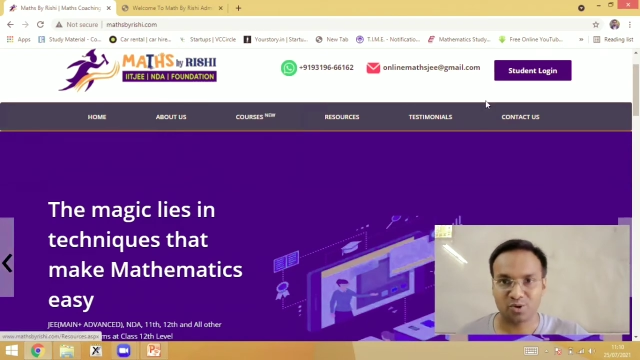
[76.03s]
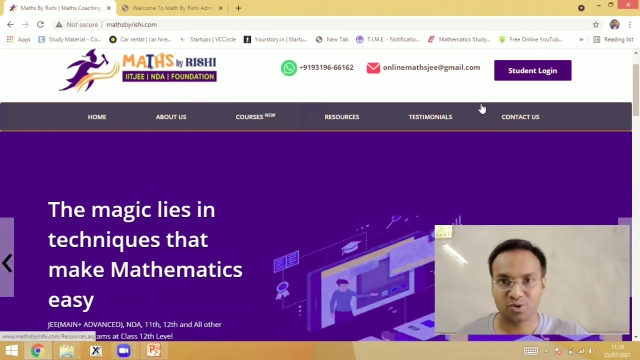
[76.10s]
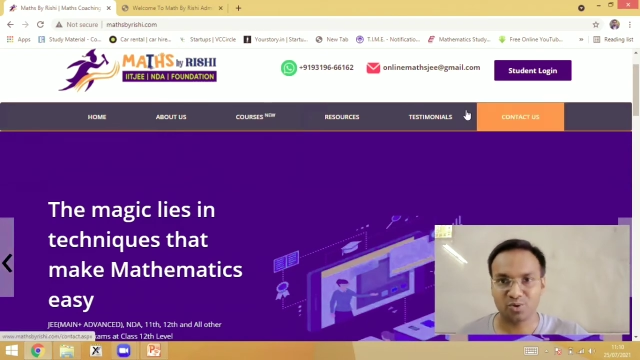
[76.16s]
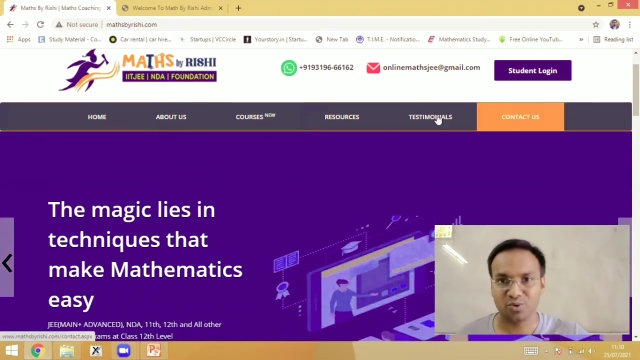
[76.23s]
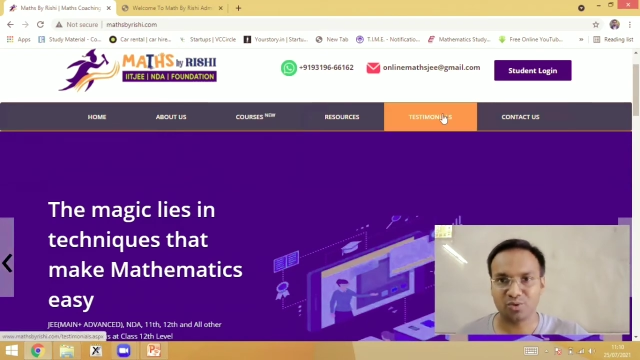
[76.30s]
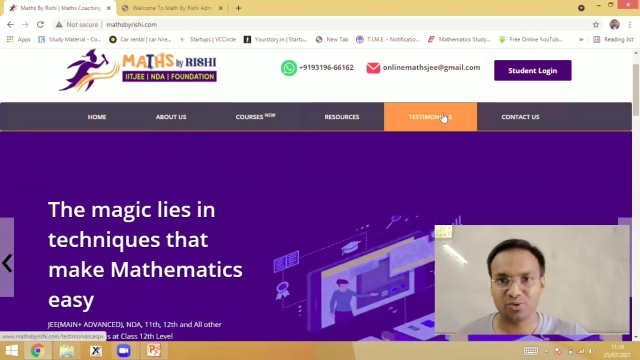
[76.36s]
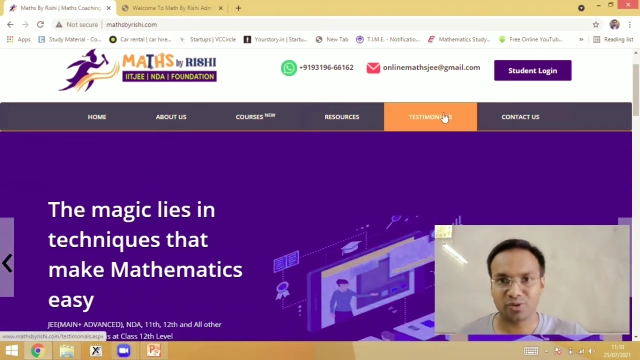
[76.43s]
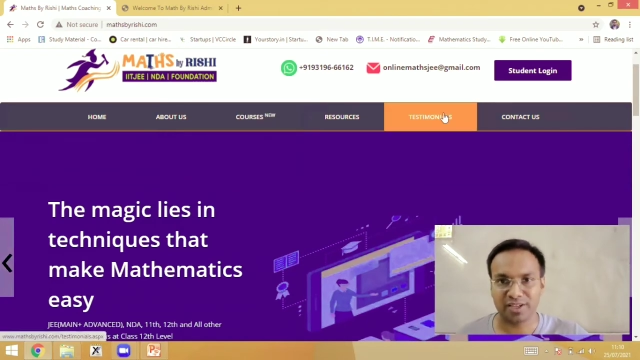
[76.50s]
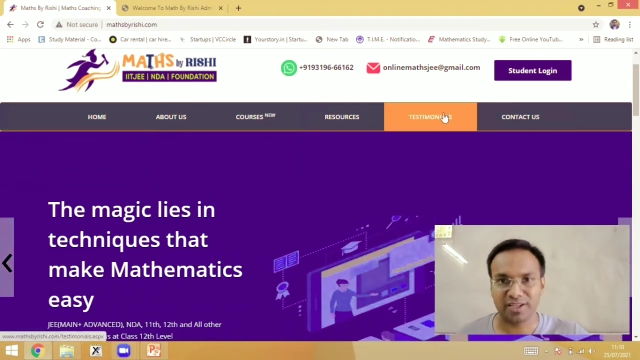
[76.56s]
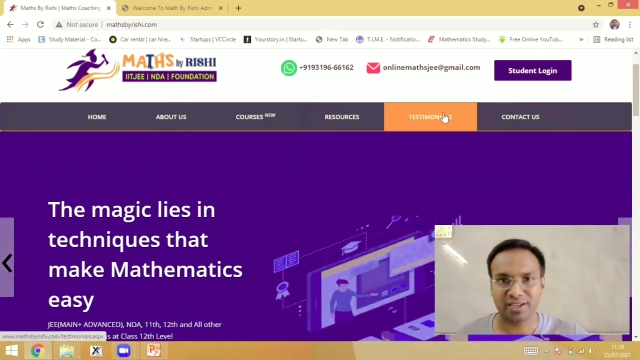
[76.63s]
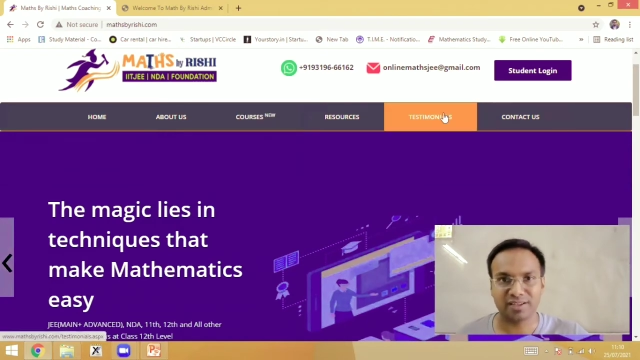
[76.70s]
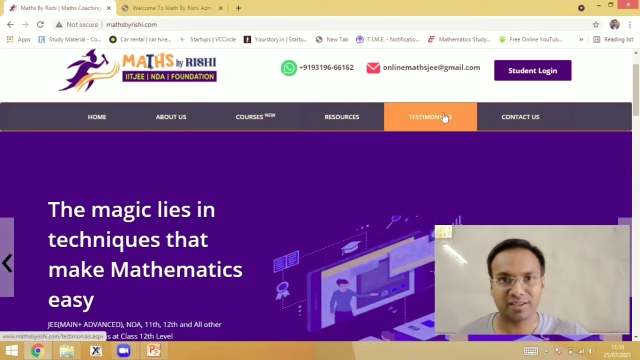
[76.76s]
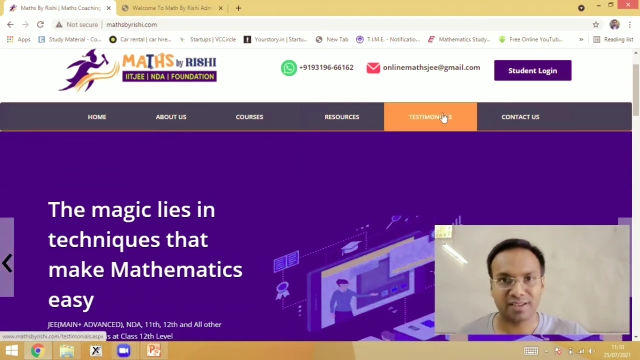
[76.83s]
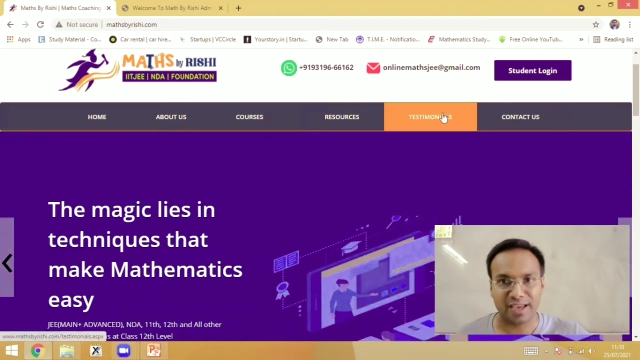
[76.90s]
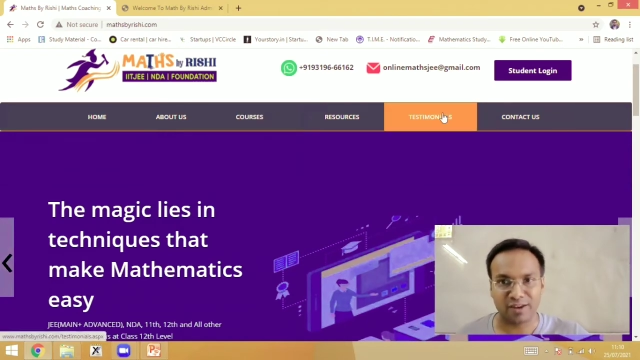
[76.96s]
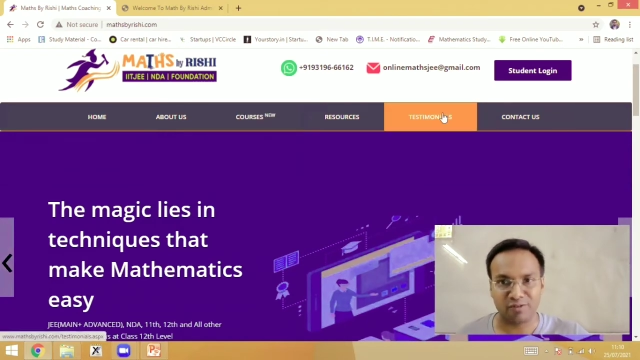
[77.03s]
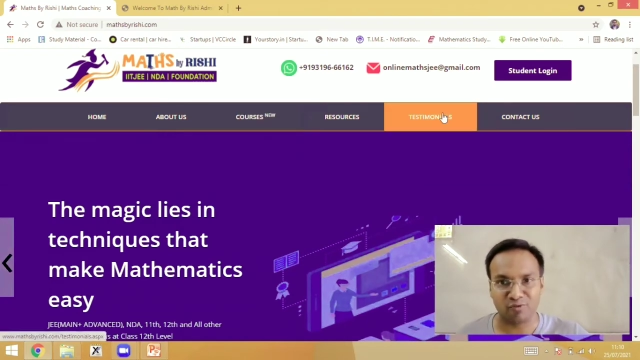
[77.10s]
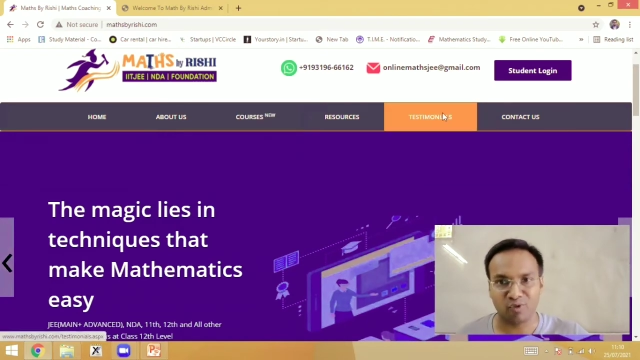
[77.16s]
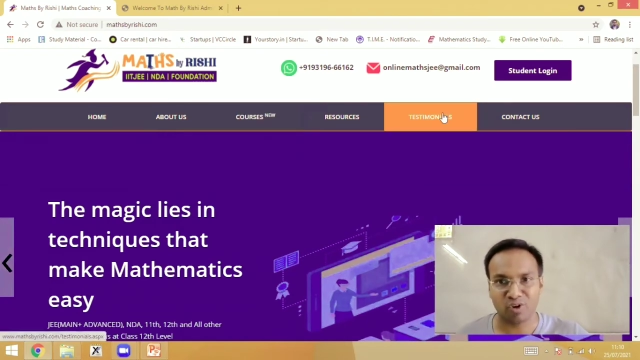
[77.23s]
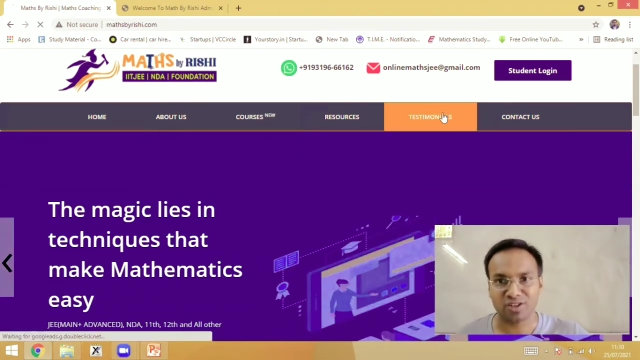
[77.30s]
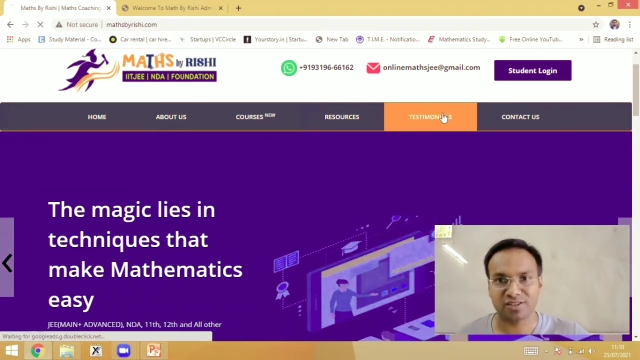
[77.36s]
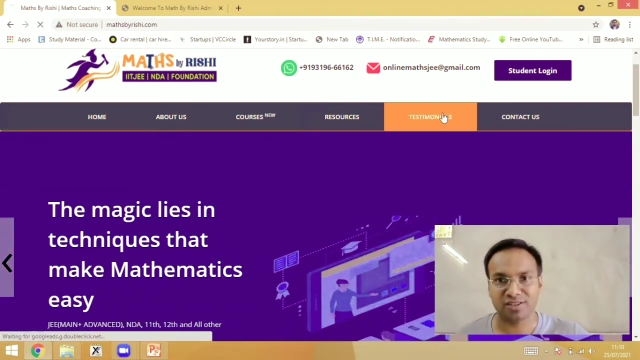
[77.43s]
do read
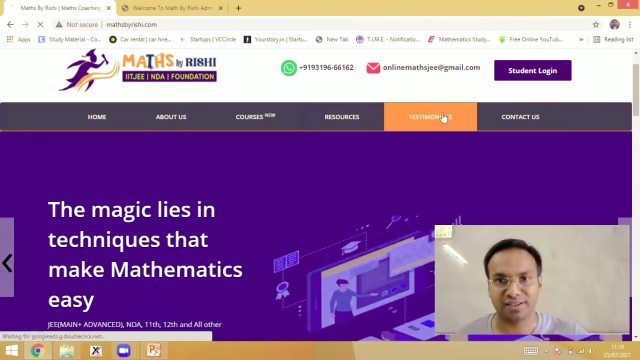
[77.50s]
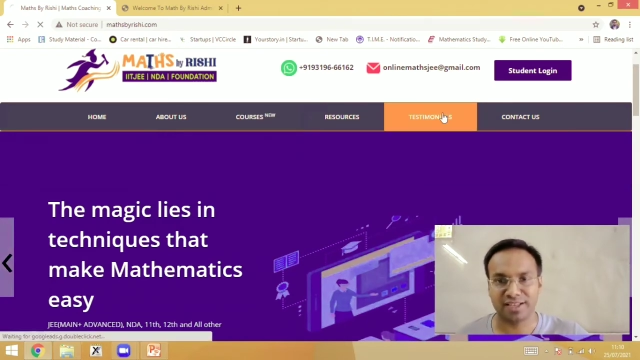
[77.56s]
and watch the